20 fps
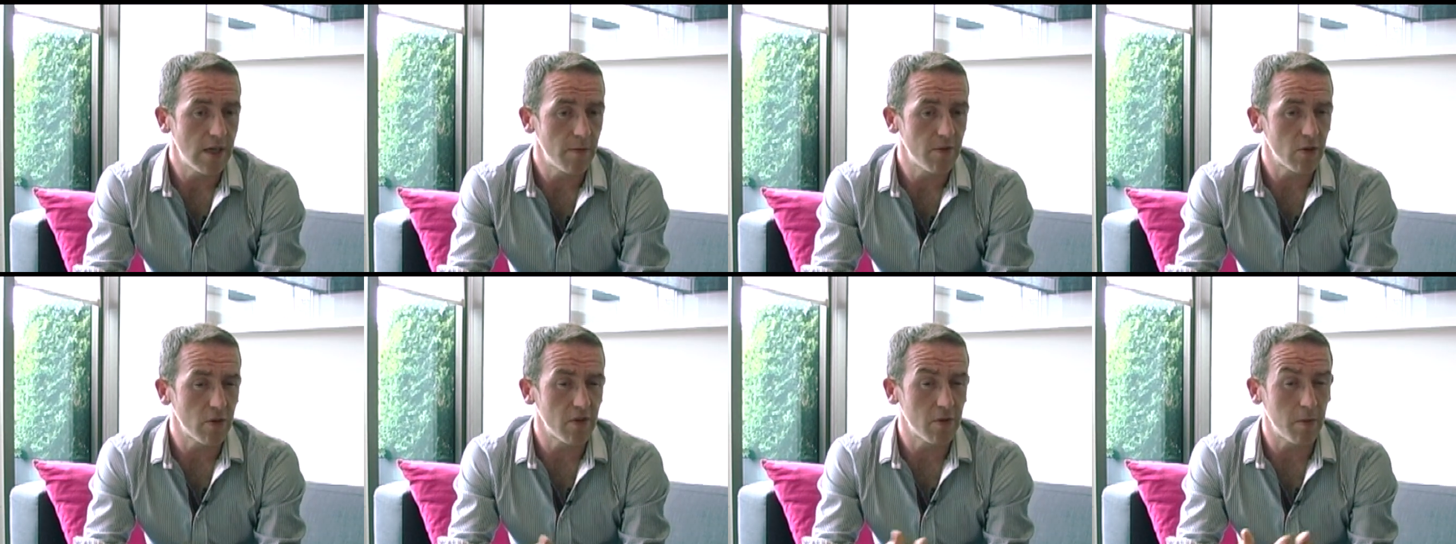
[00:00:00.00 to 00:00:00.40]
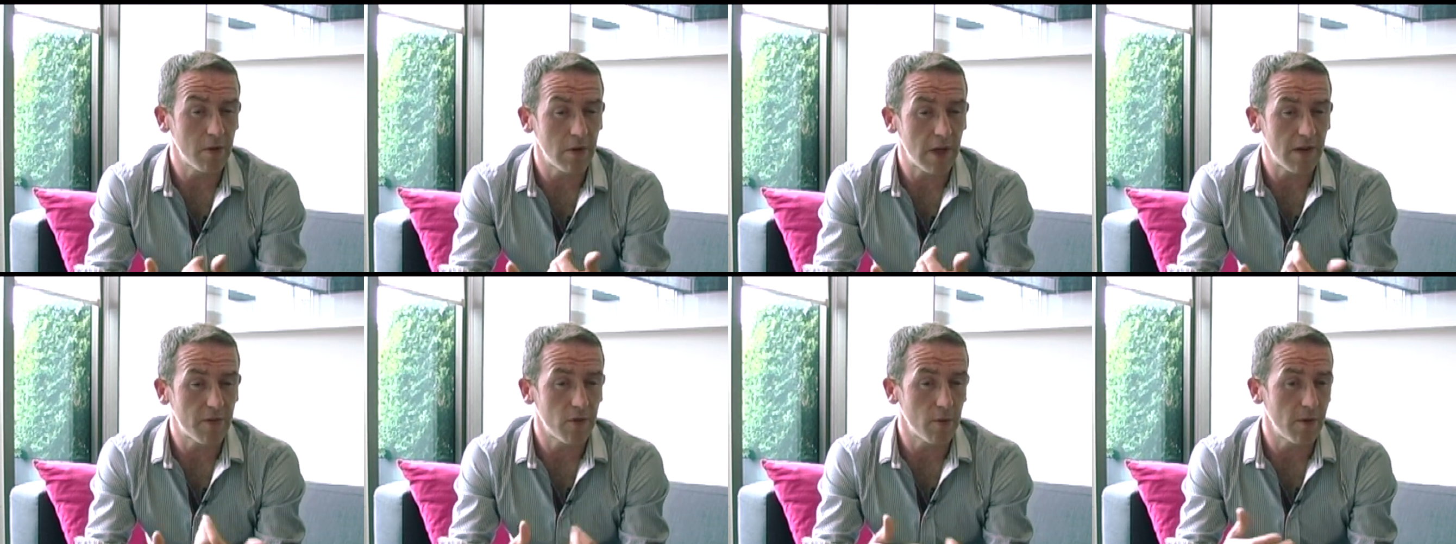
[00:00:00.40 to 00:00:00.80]
So
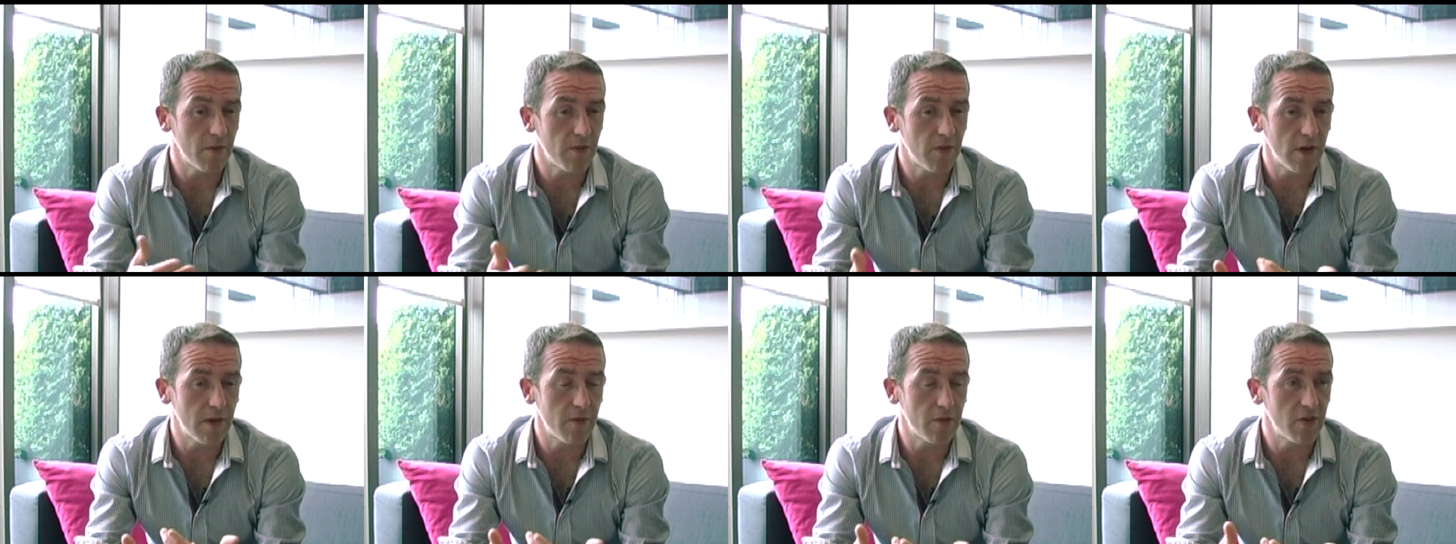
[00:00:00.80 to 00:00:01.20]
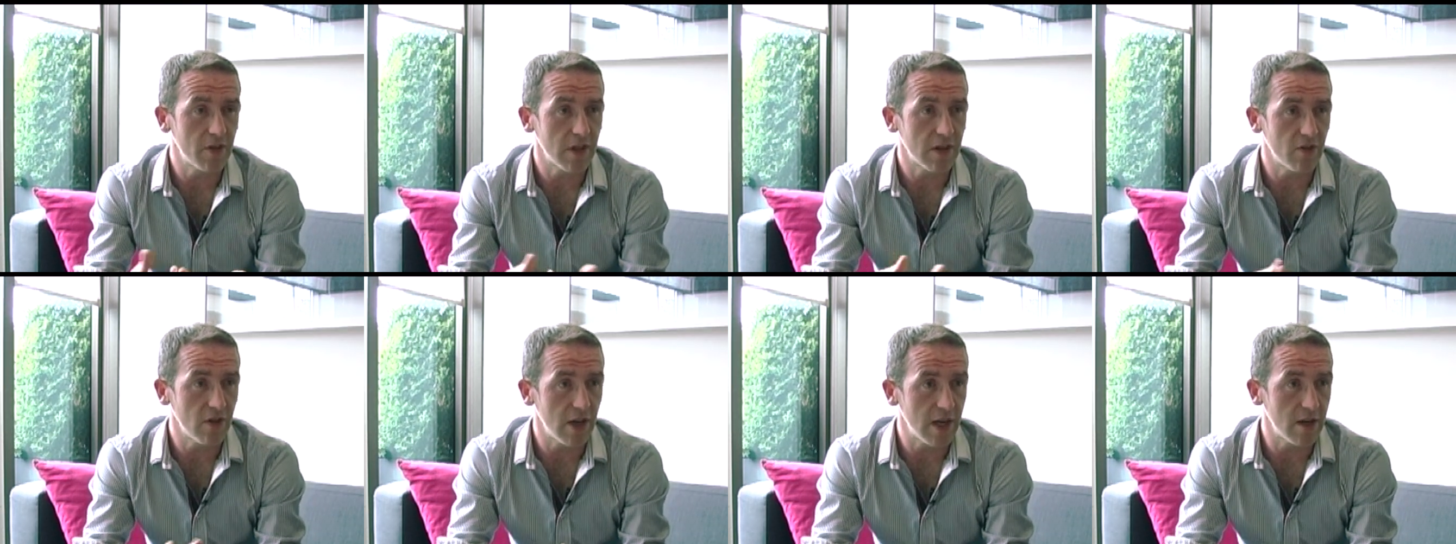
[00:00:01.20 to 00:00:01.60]
after about 5 or
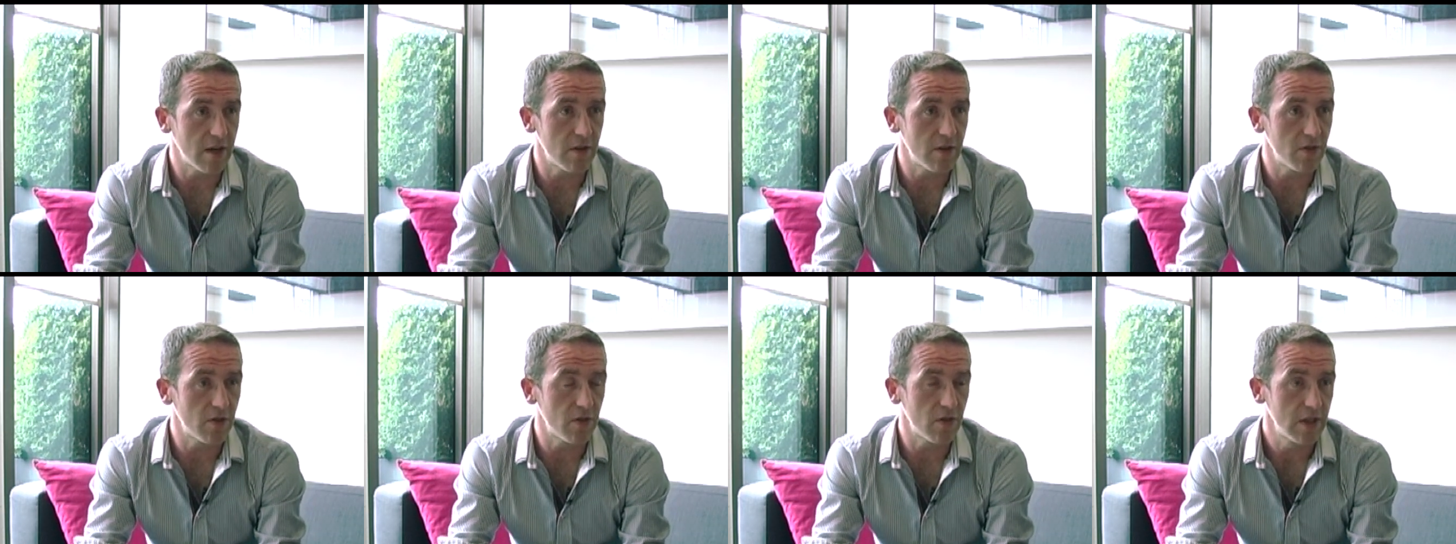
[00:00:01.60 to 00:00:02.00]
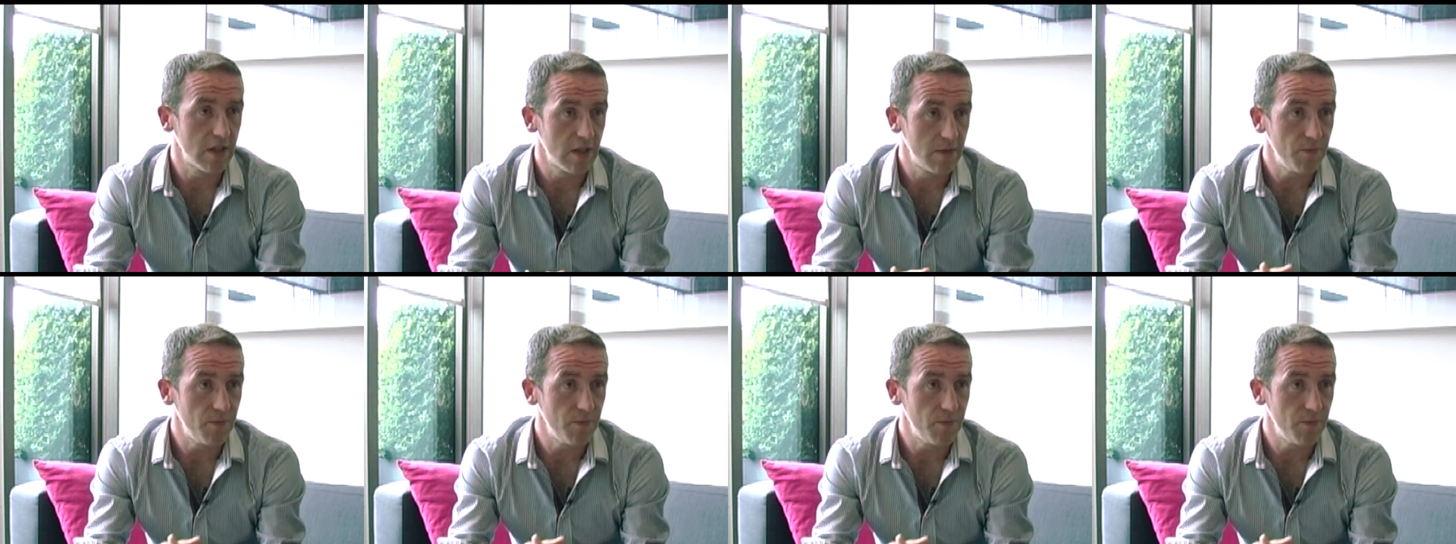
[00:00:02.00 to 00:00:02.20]
6 years